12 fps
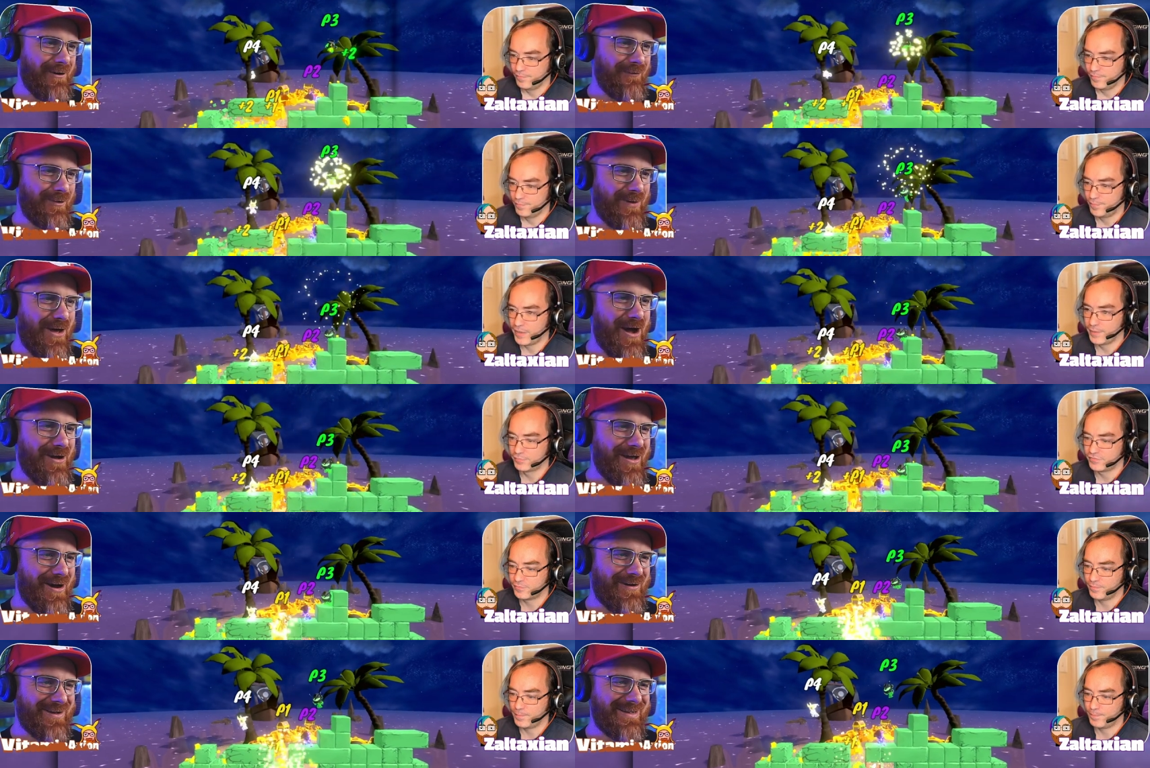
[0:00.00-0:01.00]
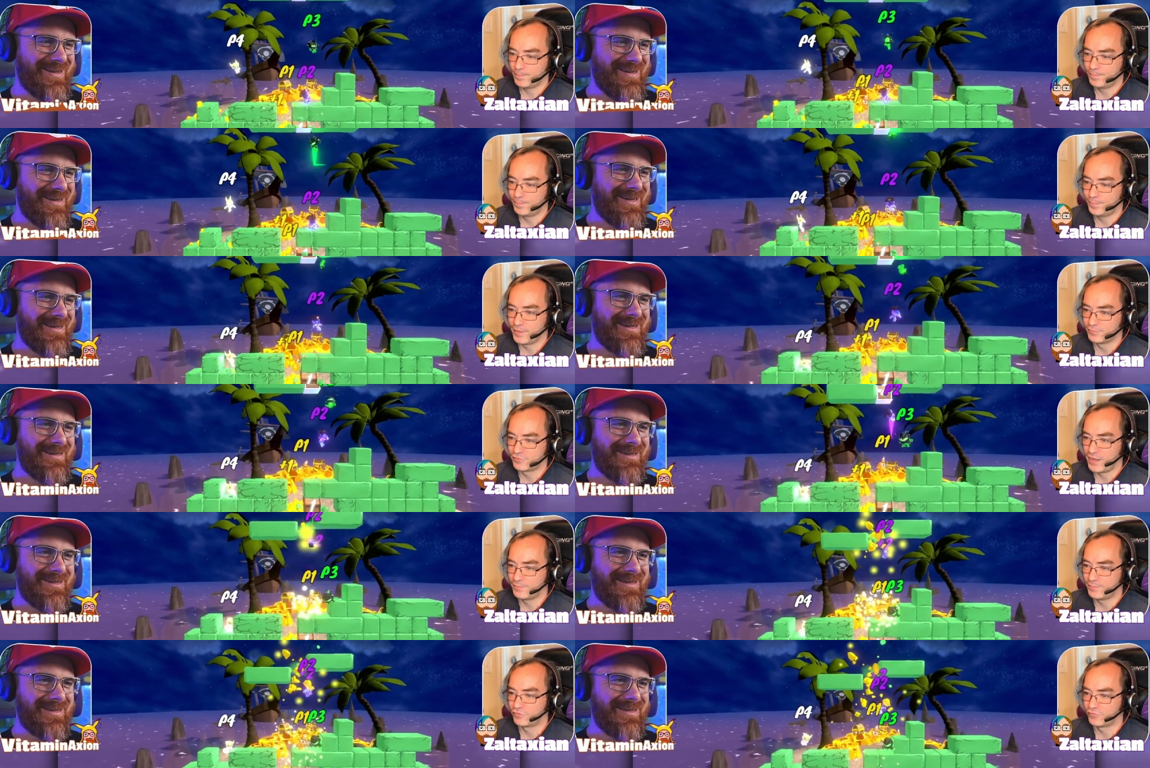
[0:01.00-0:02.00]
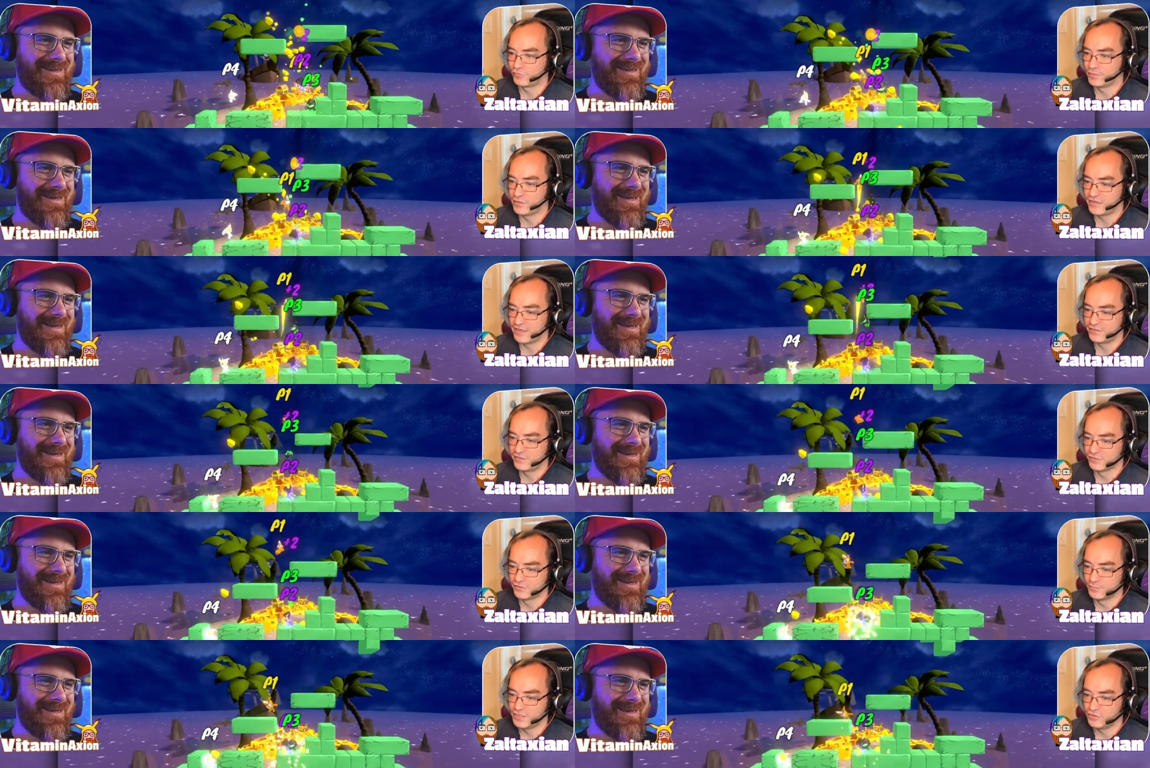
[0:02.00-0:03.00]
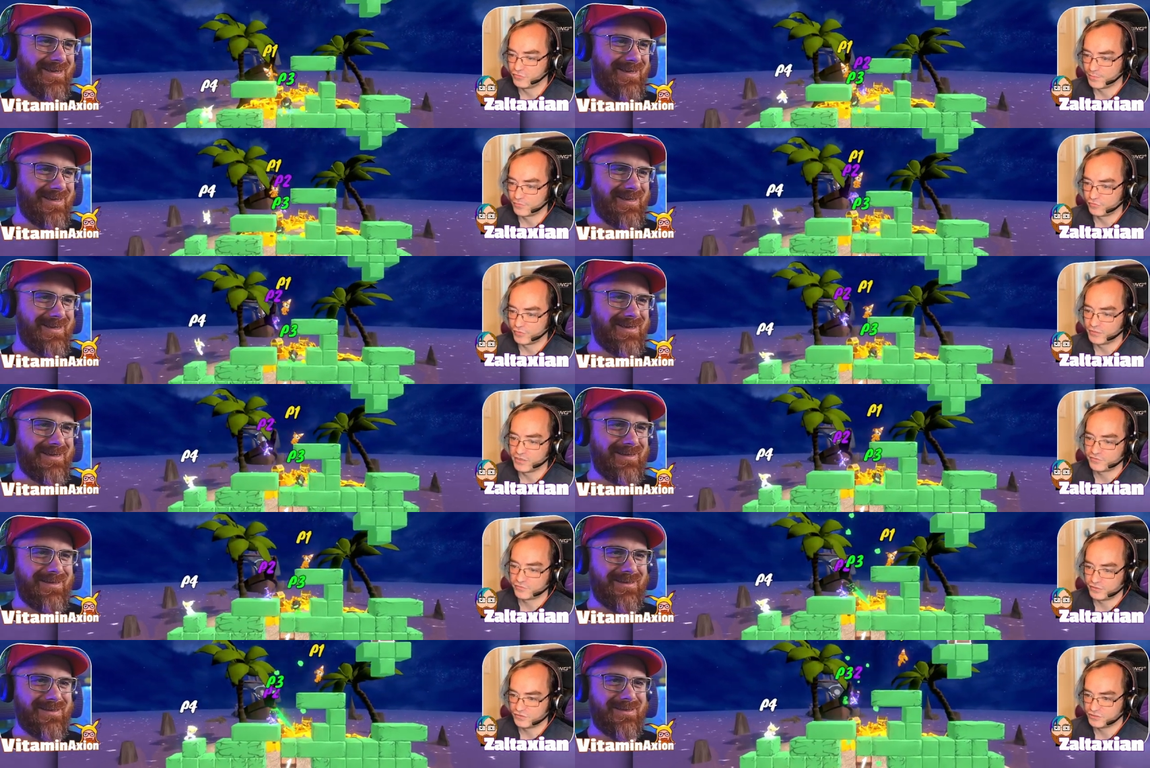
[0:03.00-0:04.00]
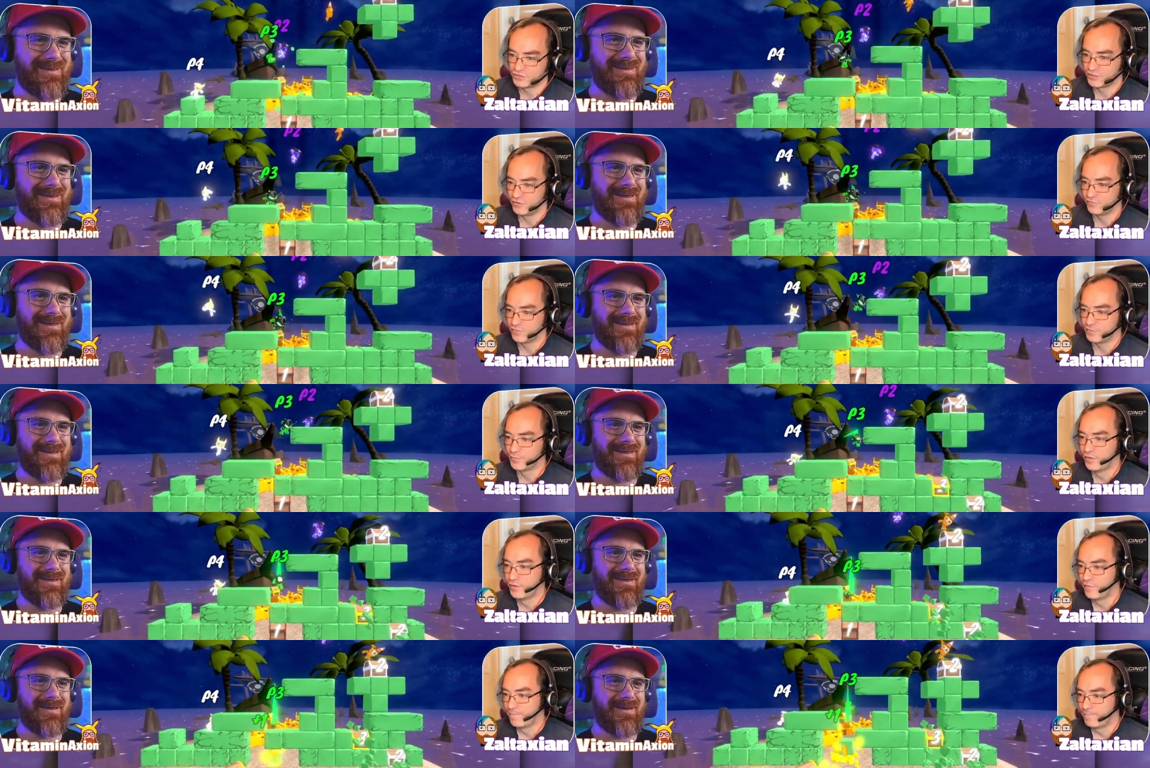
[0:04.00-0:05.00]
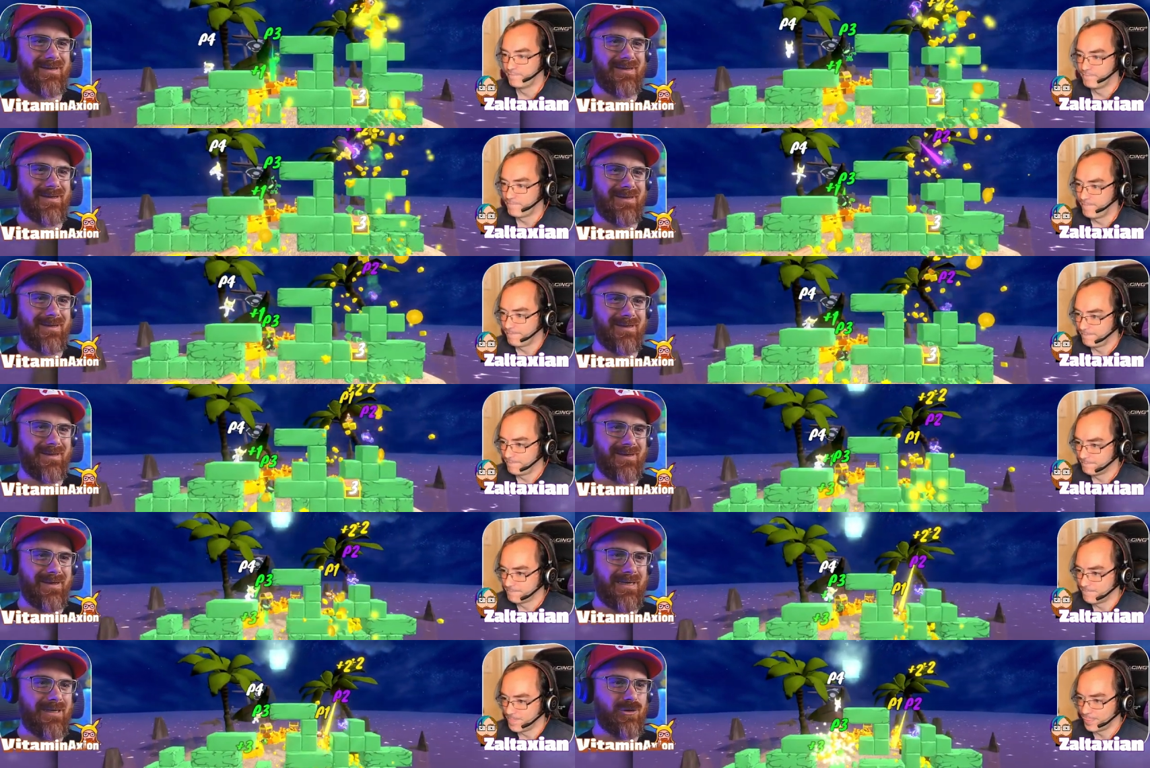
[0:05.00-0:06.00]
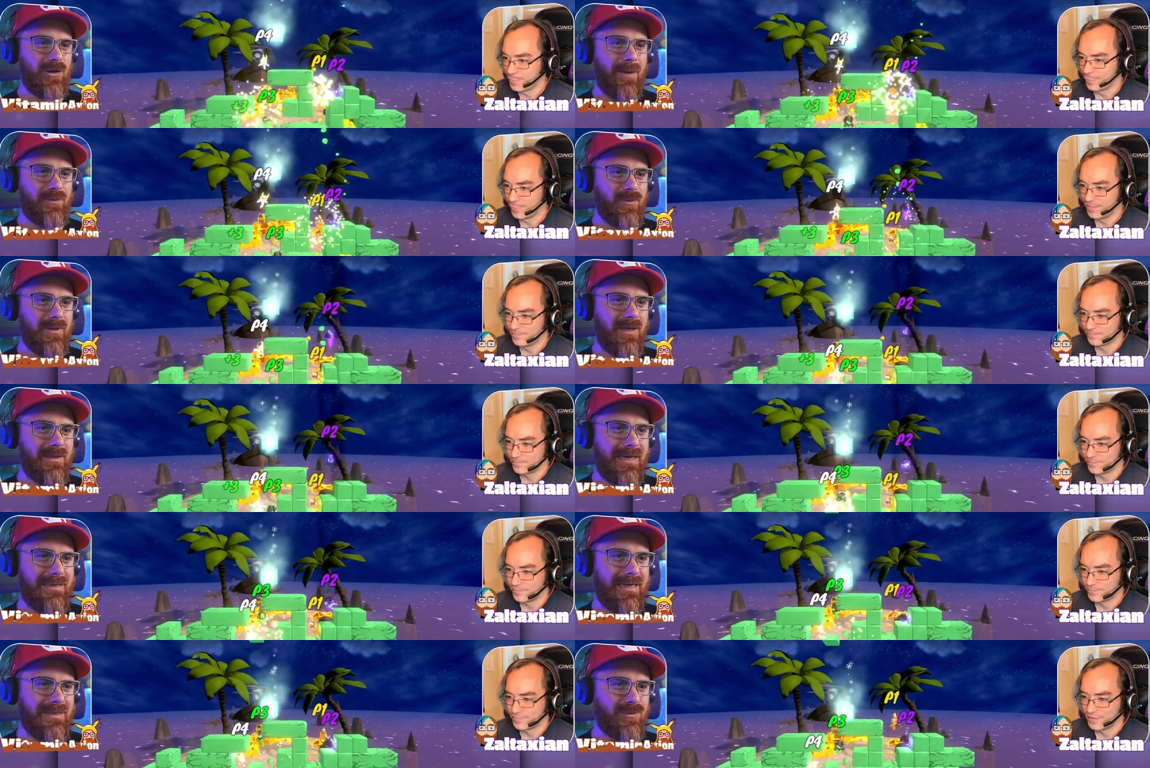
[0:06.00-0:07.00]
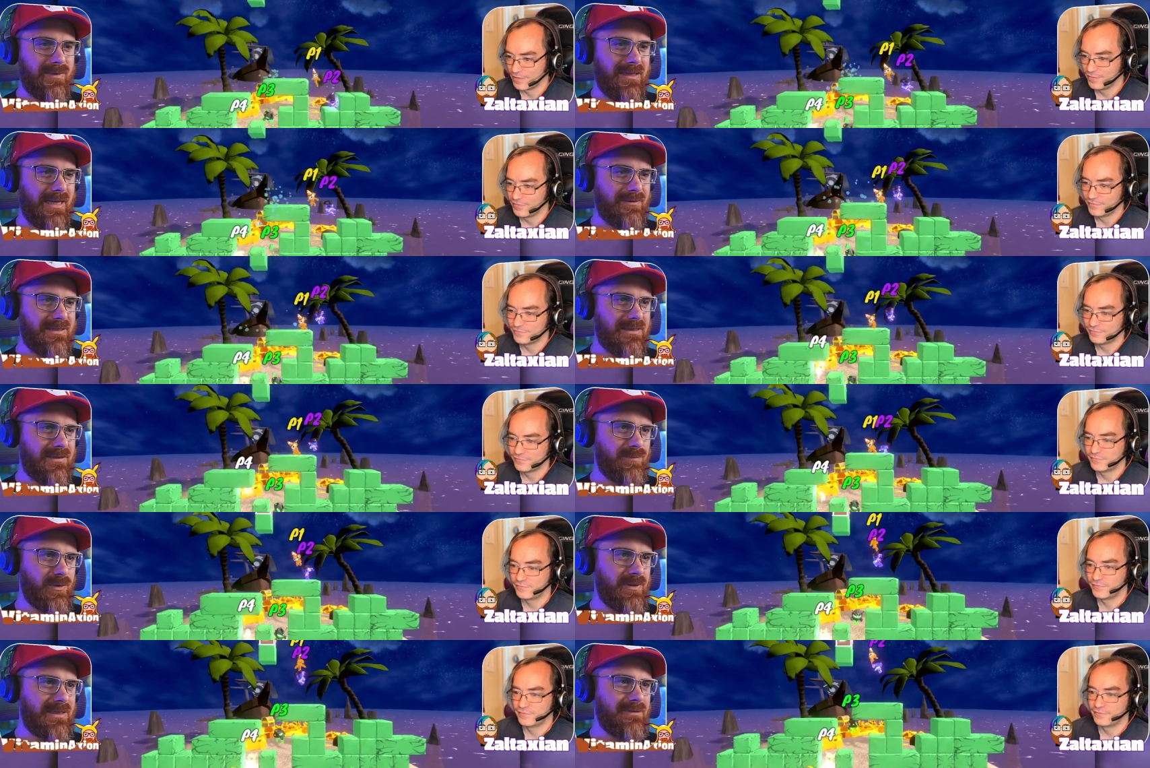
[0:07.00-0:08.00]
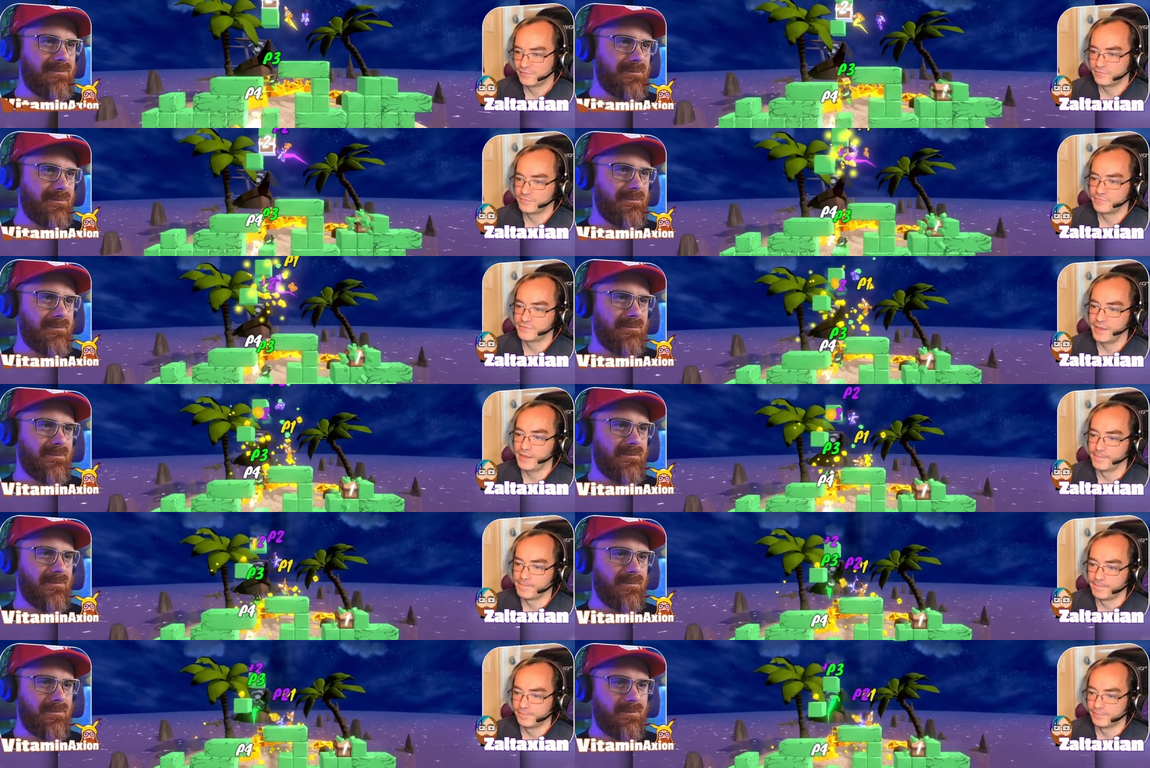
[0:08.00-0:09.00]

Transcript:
Speaker 1: We're oh, no. Peps grabbed a three block. I killed him. He dropped the three block, so I just took it from him. He dropped one. Not like that's what it, that was his booty. Yep.